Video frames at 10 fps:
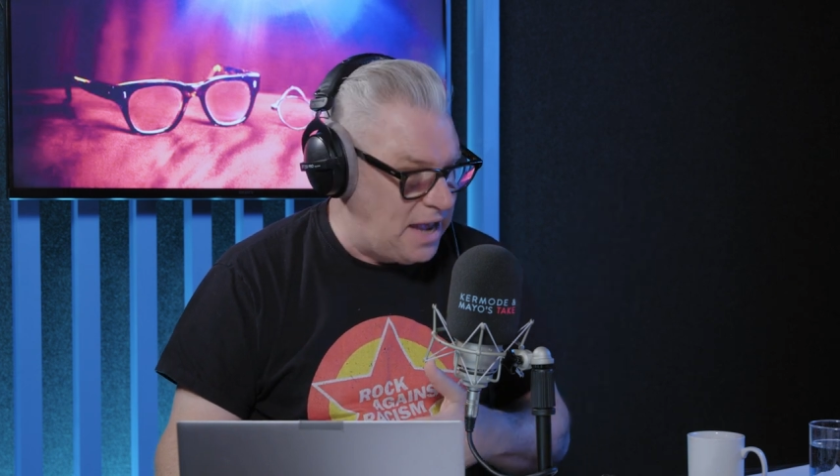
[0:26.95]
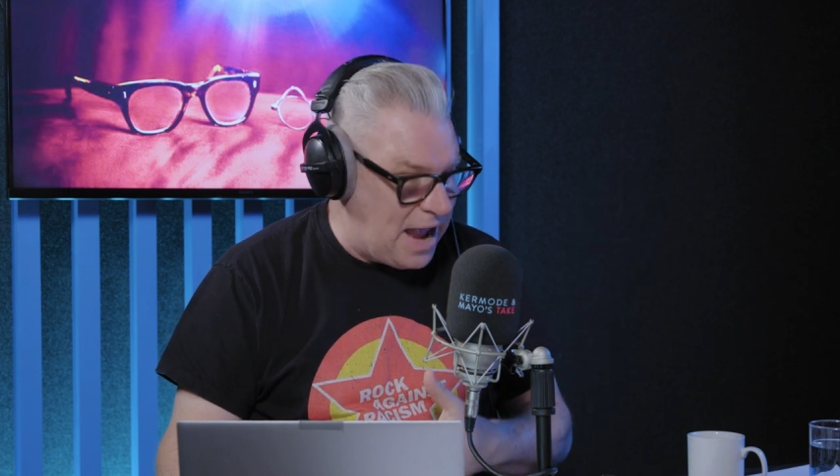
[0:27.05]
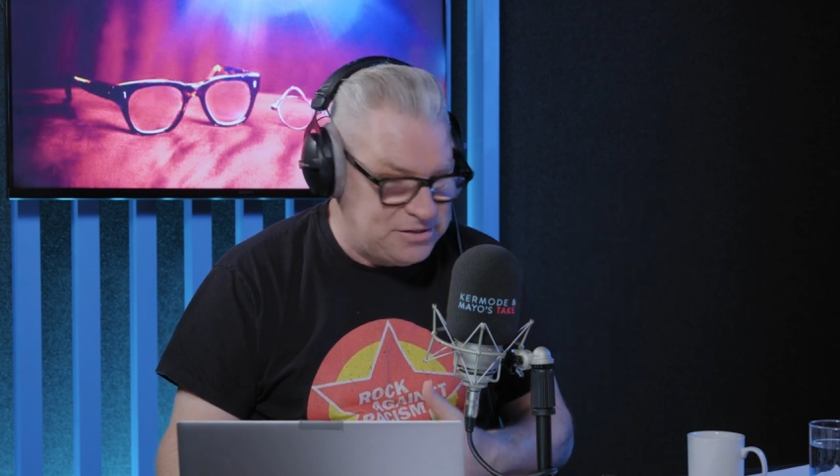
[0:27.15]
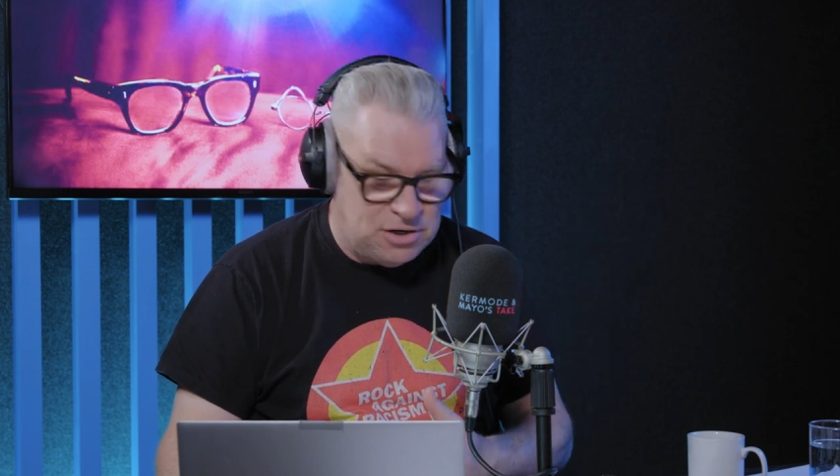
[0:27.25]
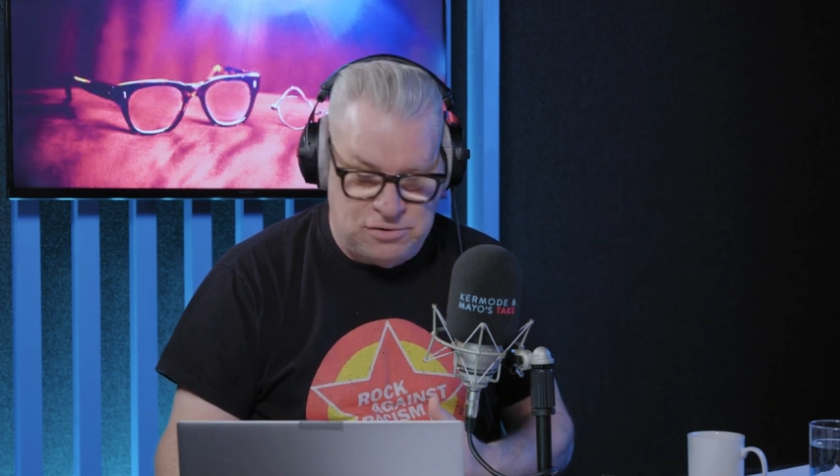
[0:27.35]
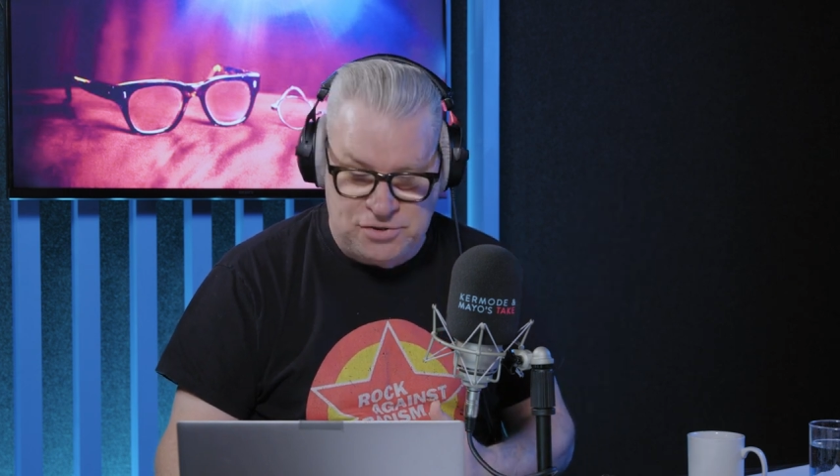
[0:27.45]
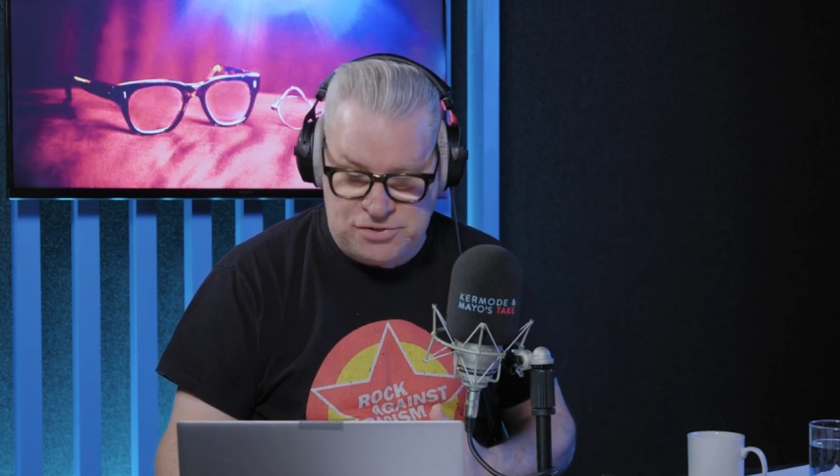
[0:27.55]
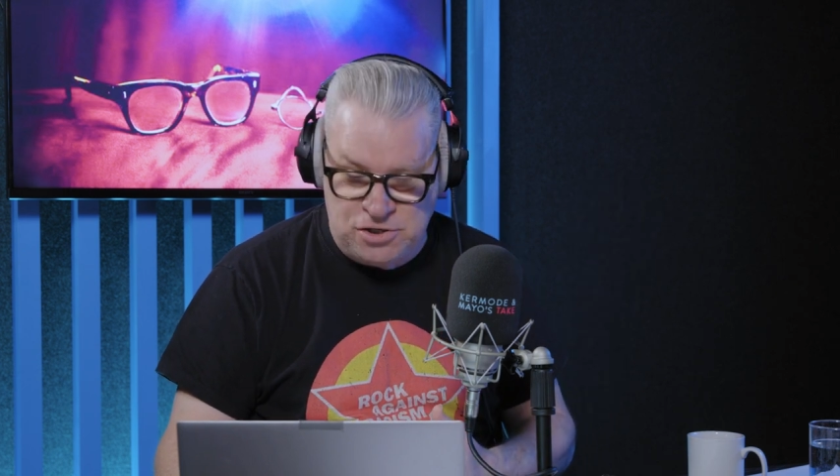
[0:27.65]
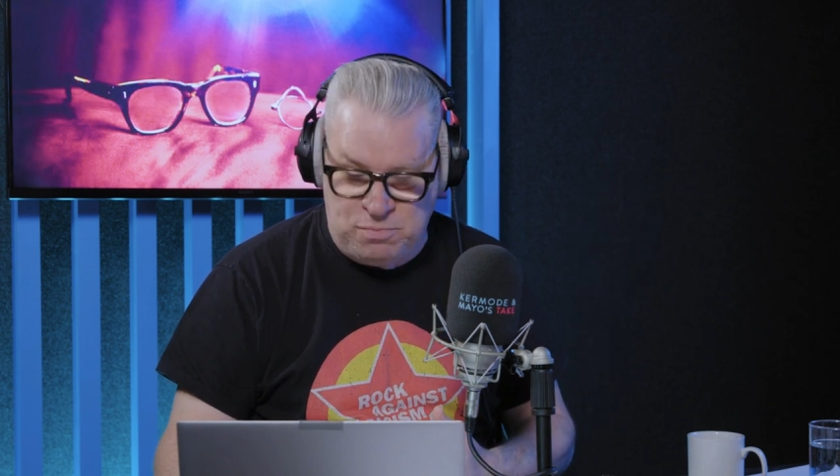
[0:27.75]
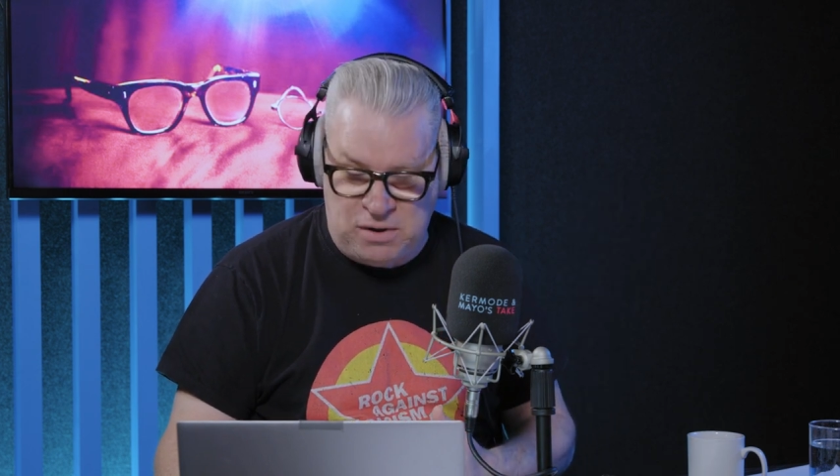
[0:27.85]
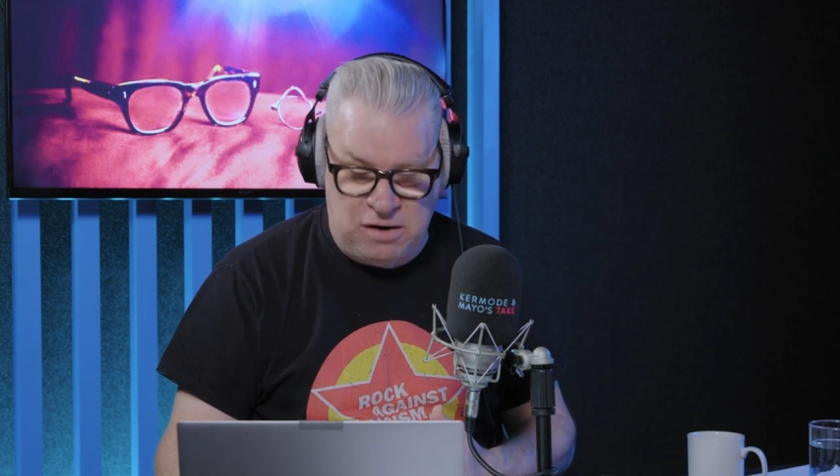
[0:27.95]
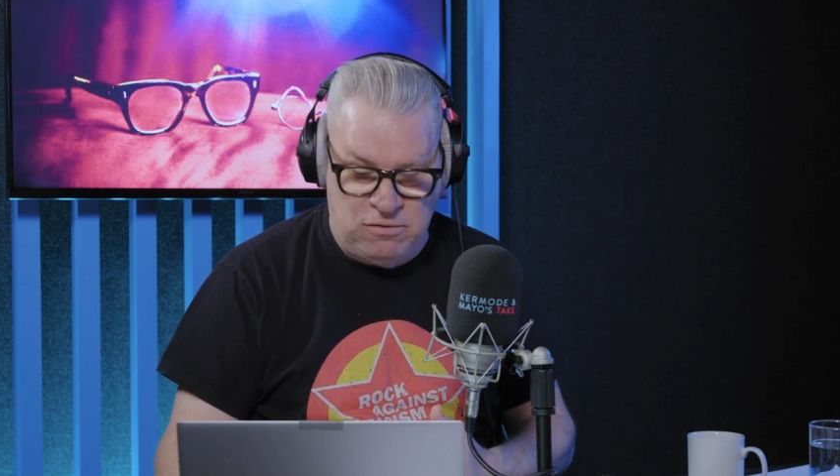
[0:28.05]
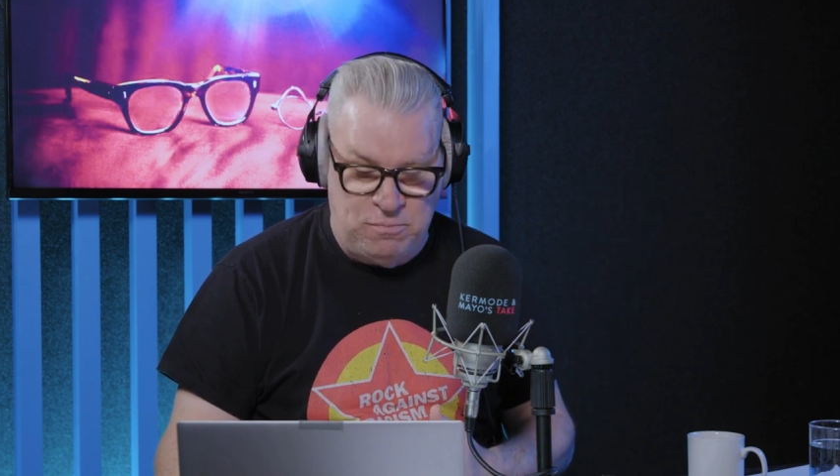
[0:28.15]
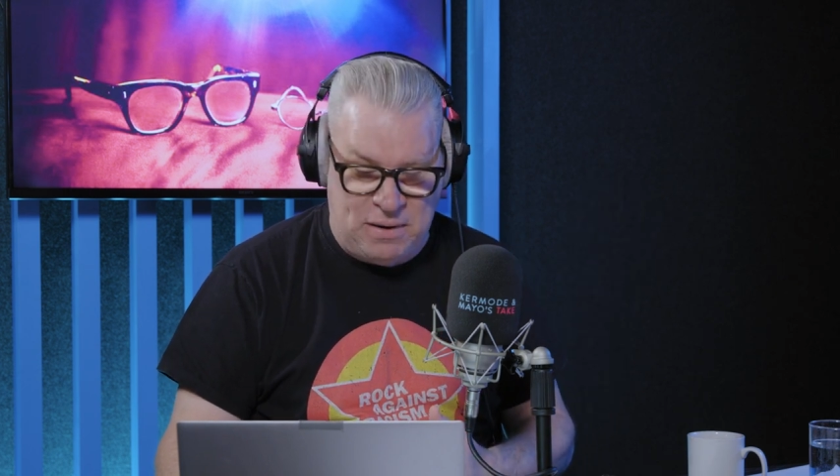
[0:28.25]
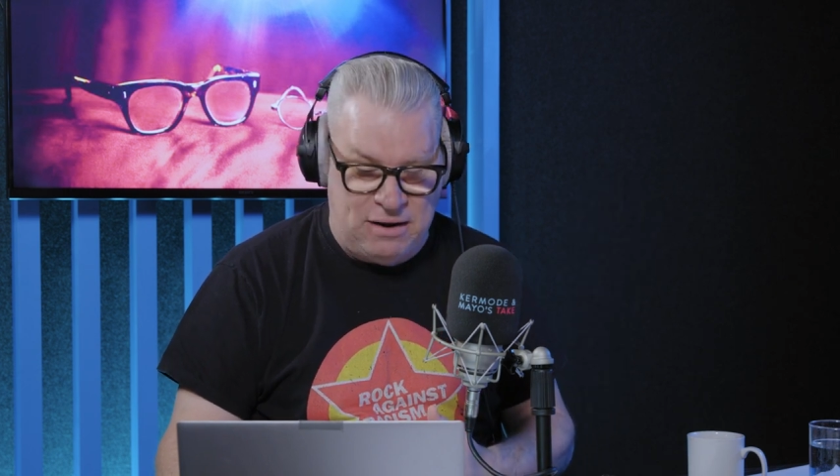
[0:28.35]
adult
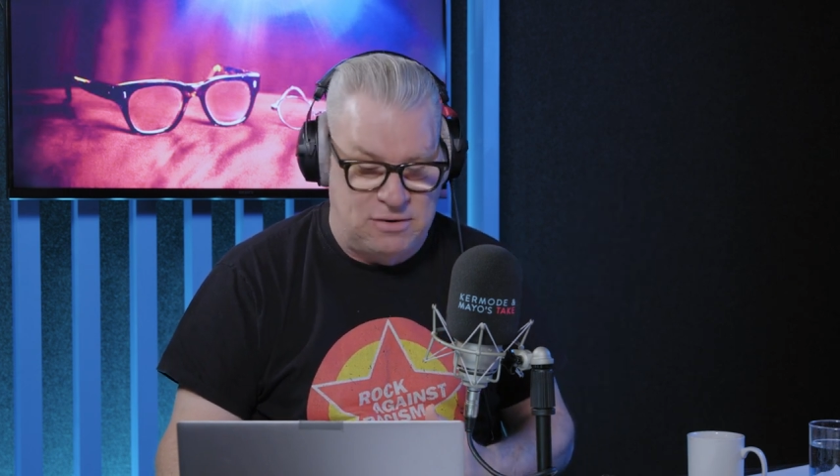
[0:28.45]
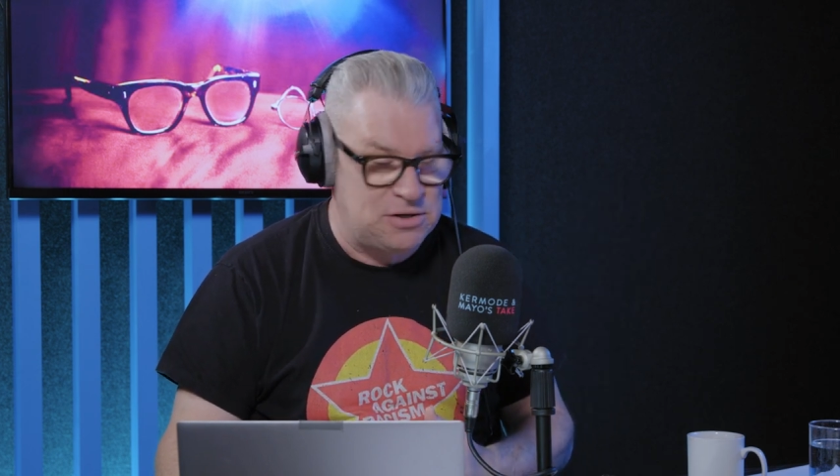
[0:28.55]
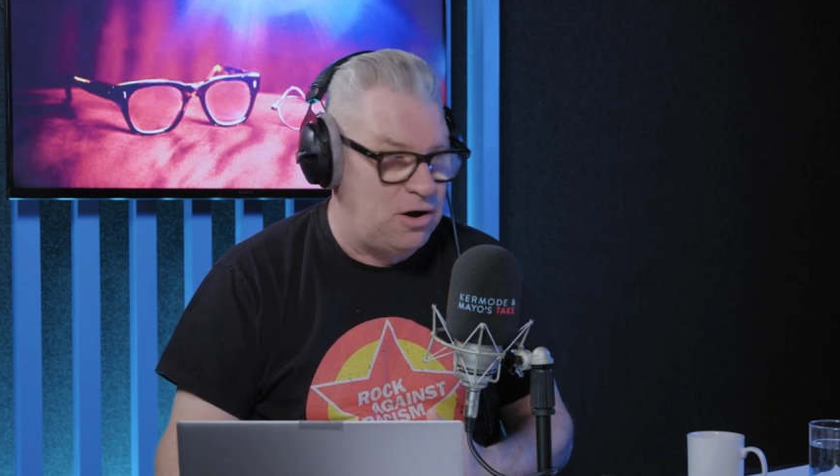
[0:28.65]
superhero powers